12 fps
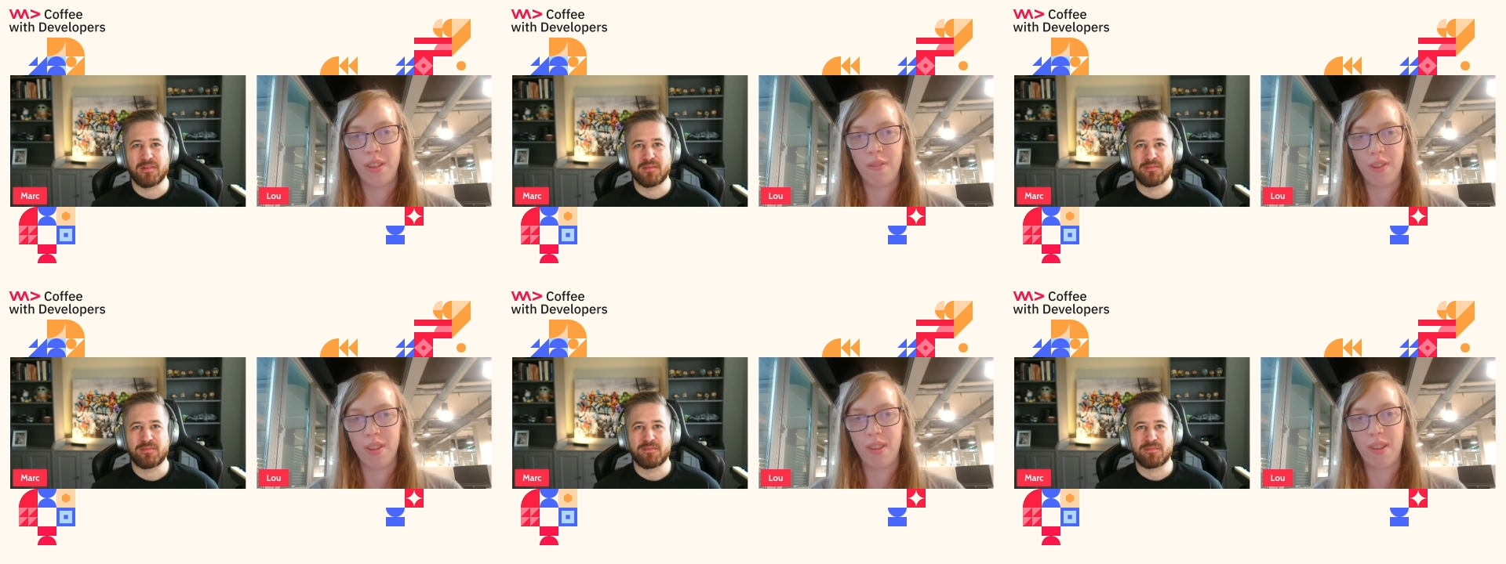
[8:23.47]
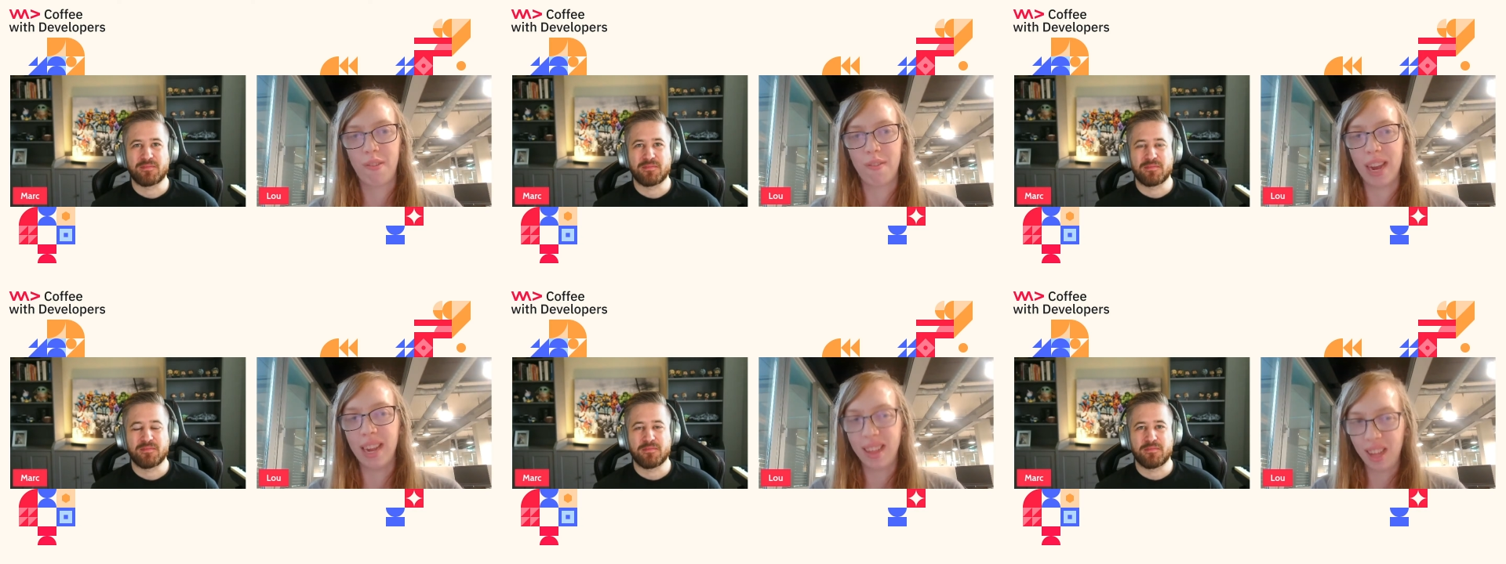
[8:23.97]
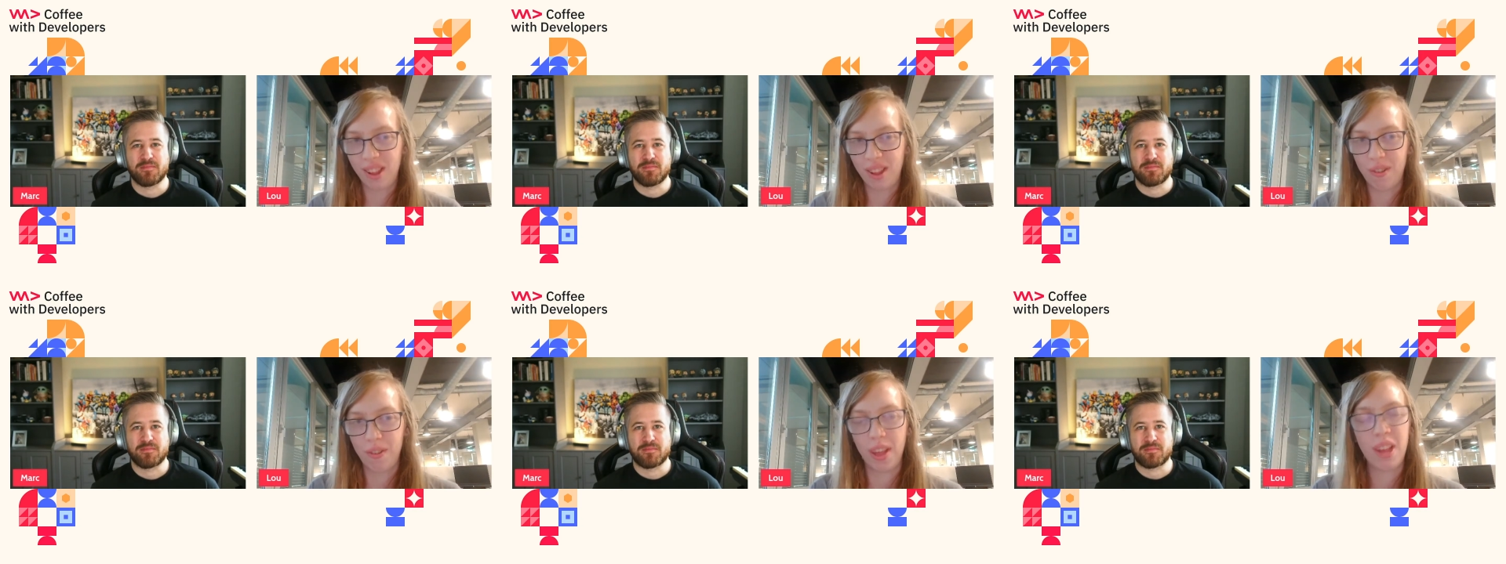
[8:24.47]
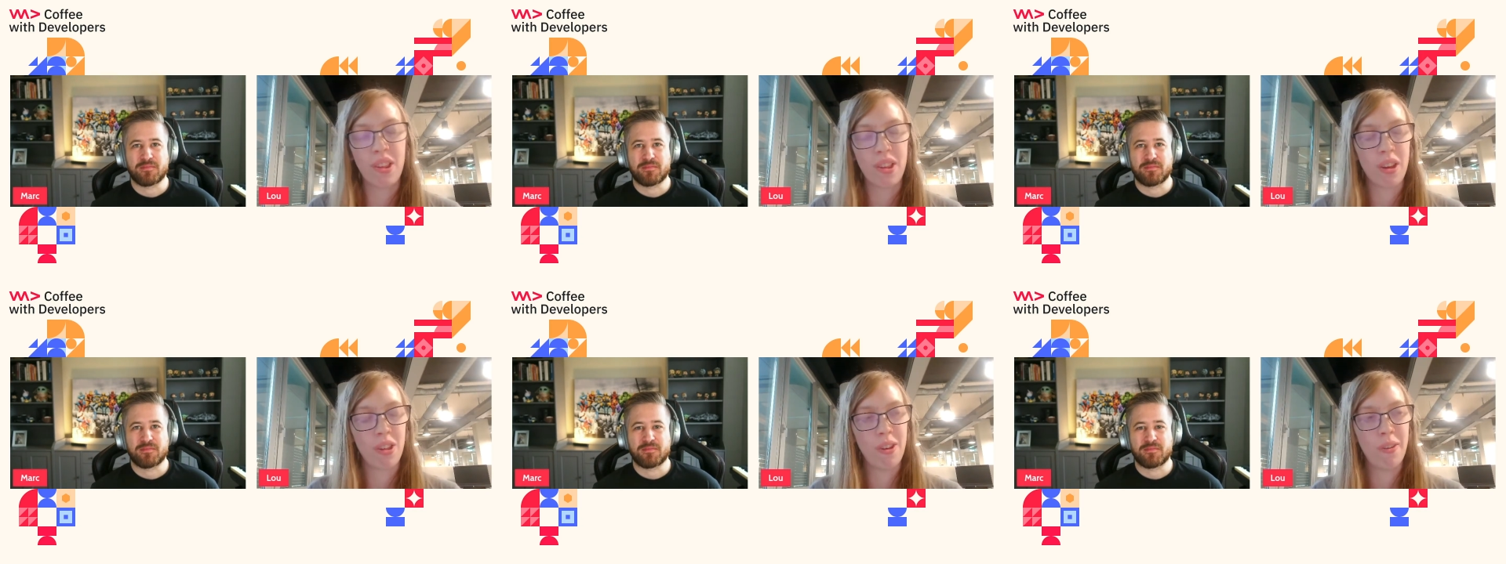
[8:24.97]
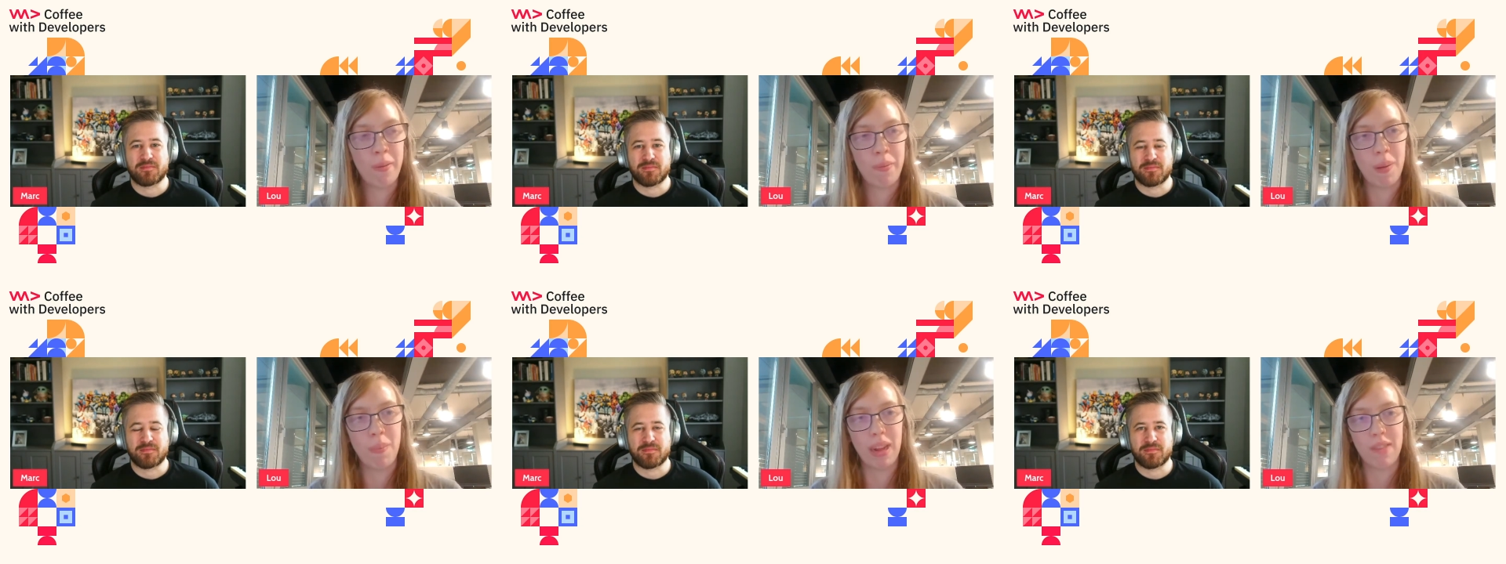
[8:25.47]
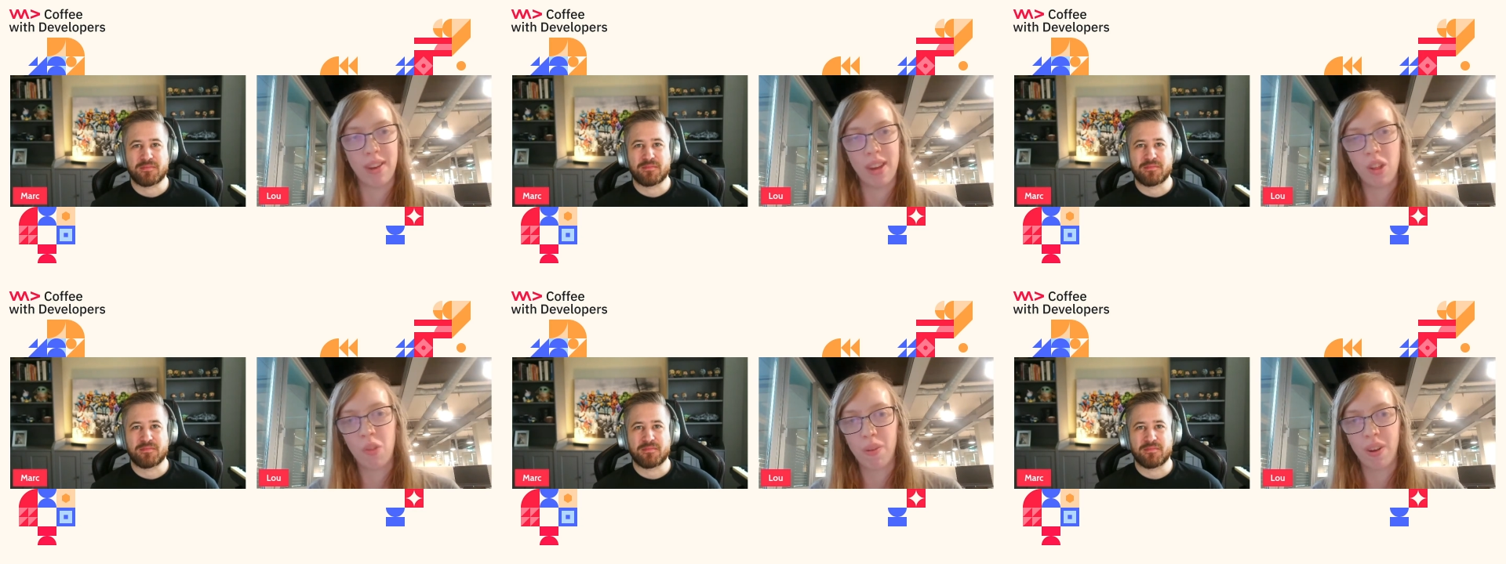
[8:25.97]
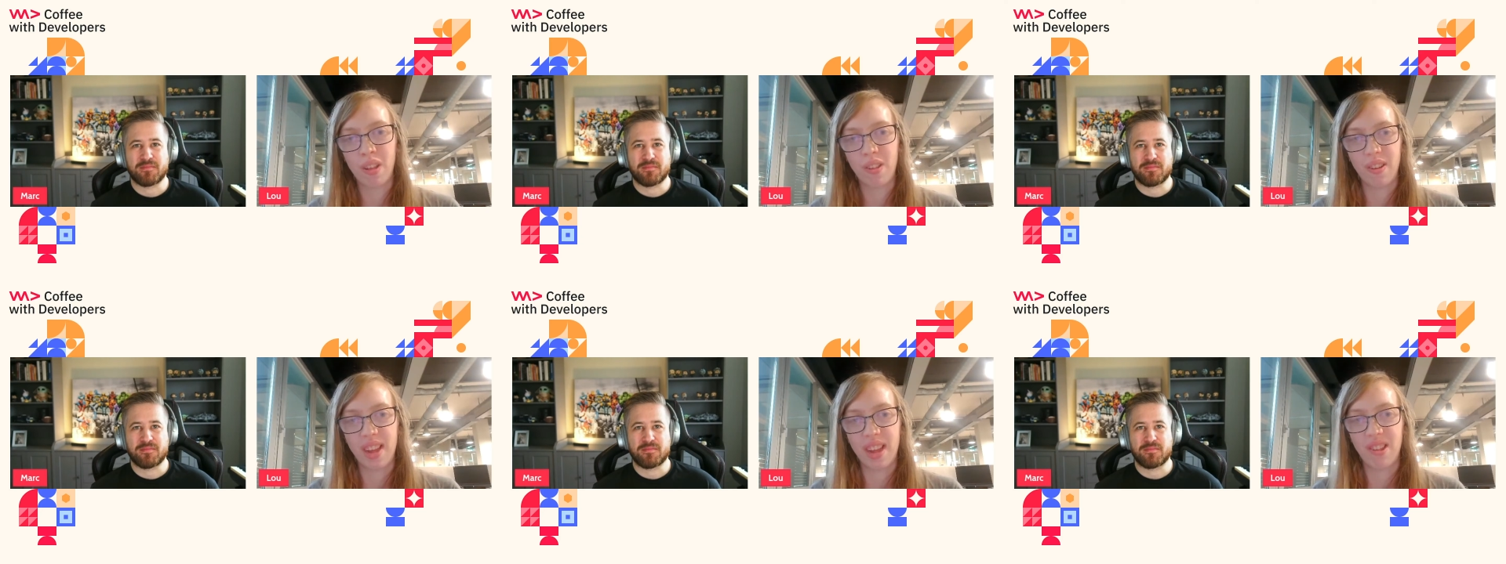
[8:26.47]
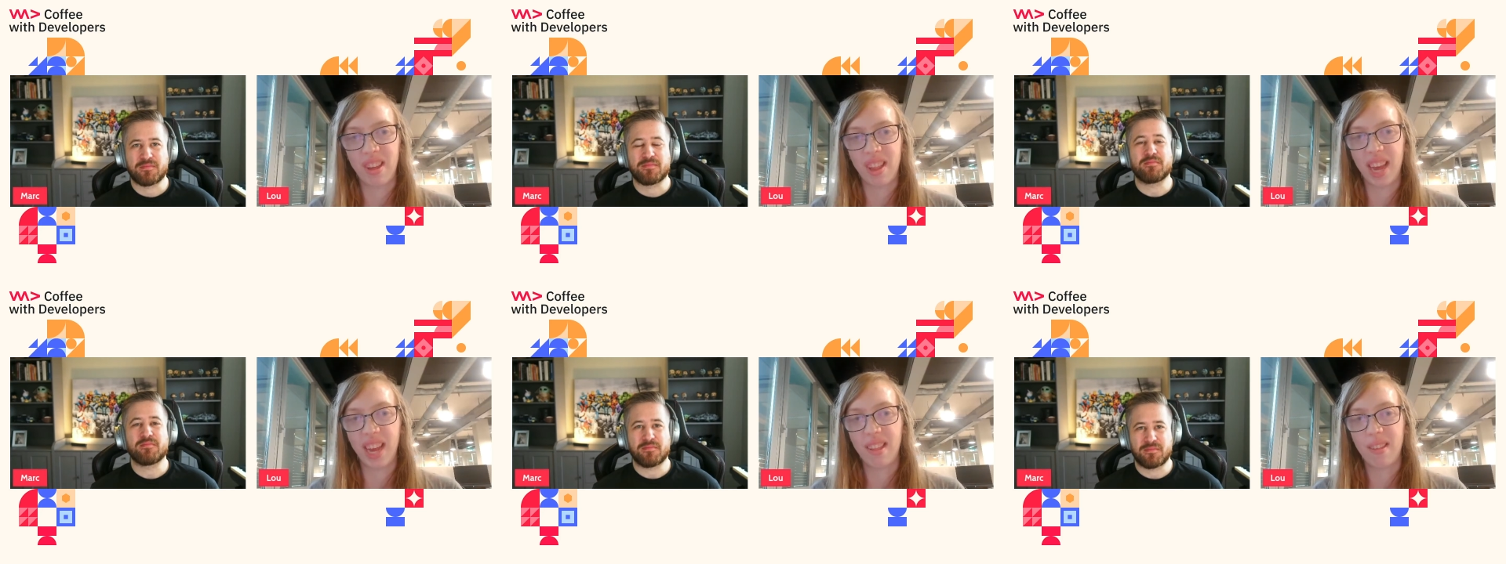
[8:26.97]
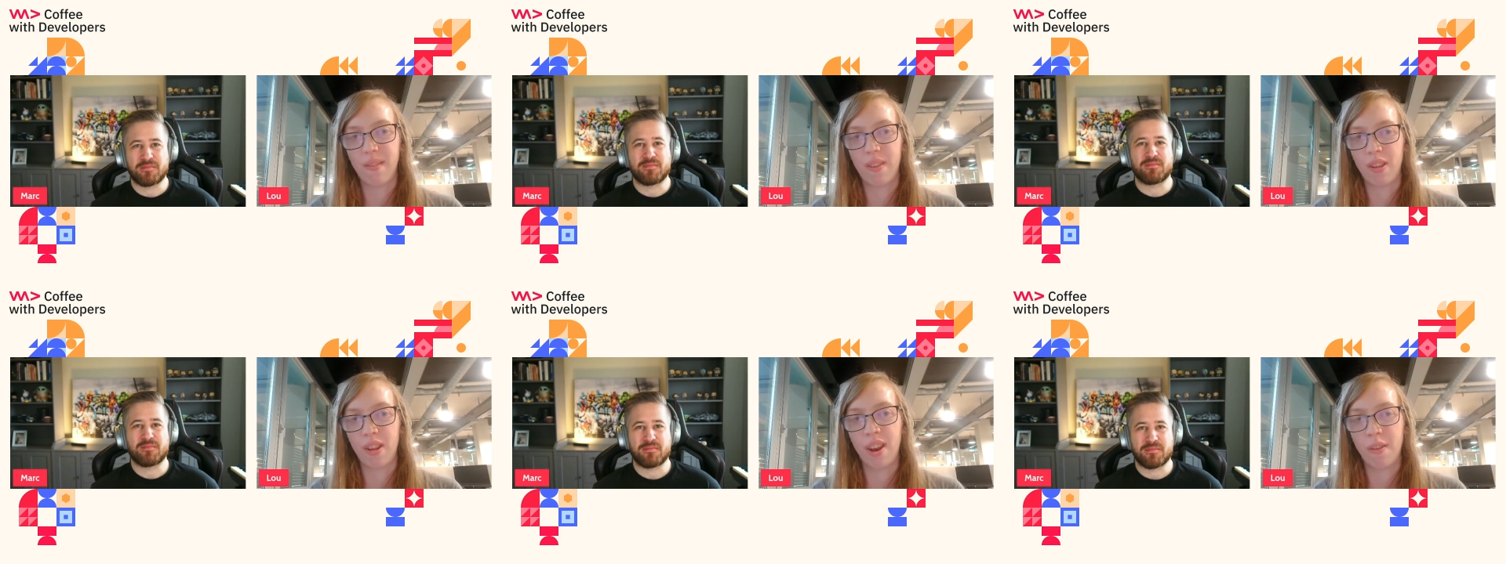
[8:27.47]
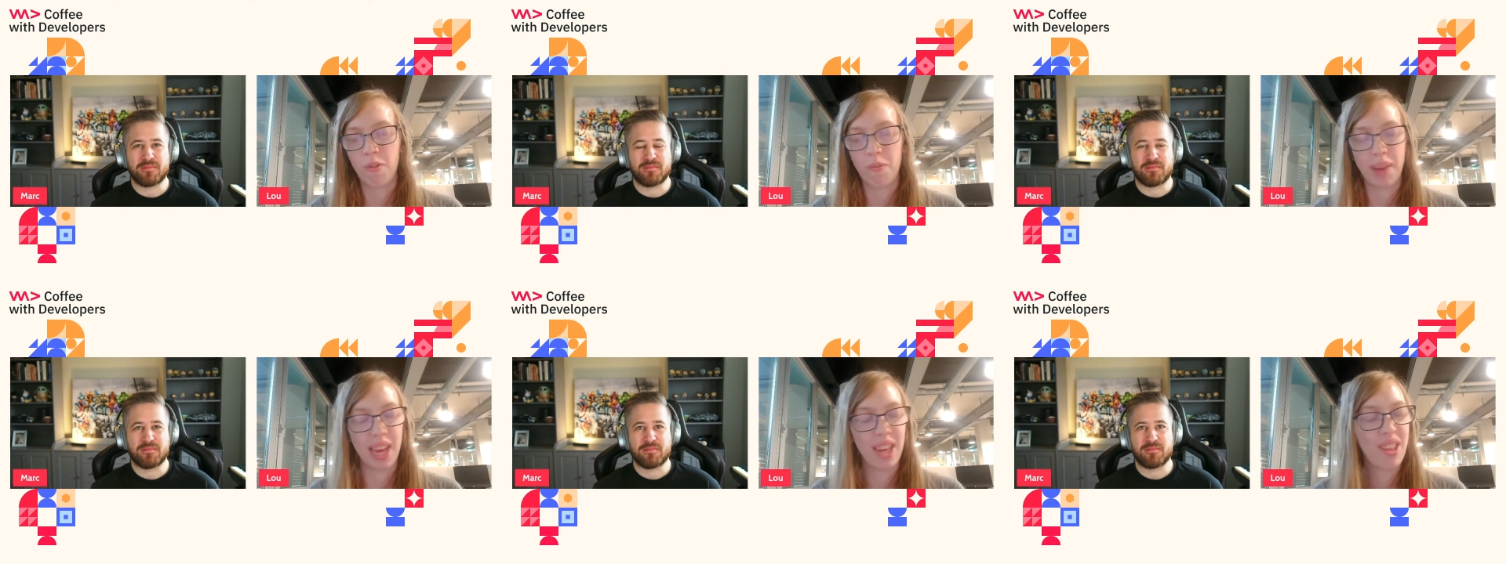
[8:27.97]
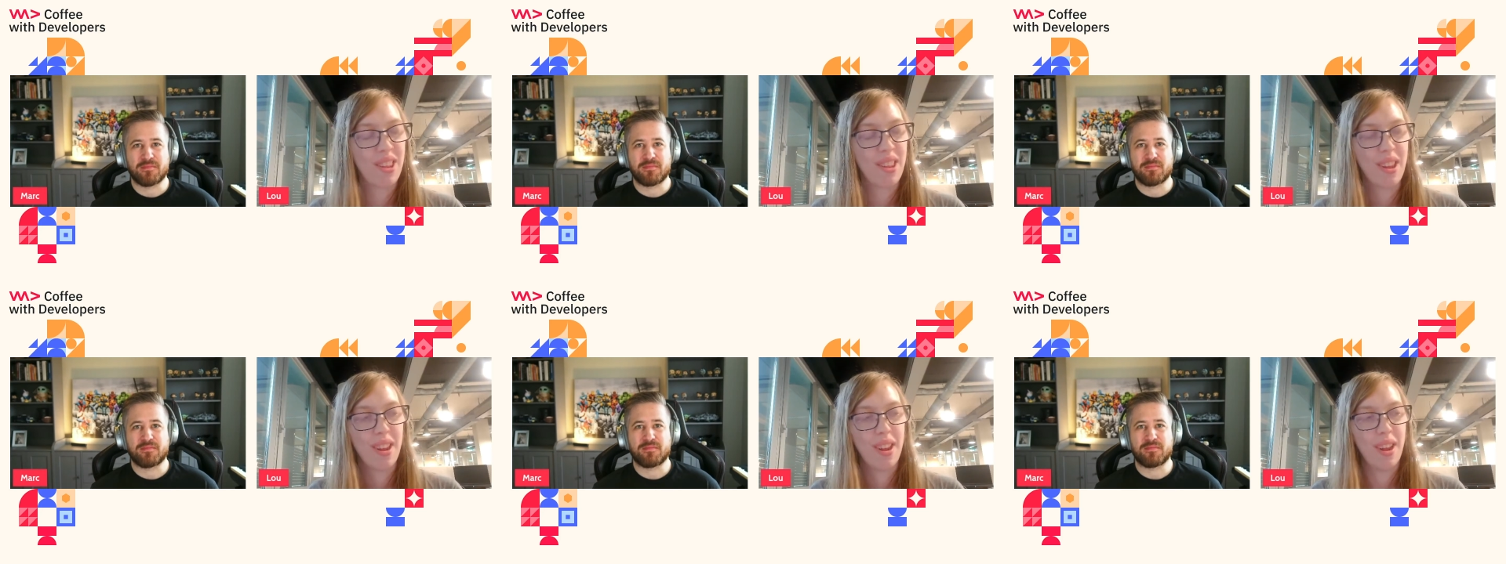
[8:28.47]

Speaker 1: It was quite easy to reach also with public transport, so that's great. There was enough space.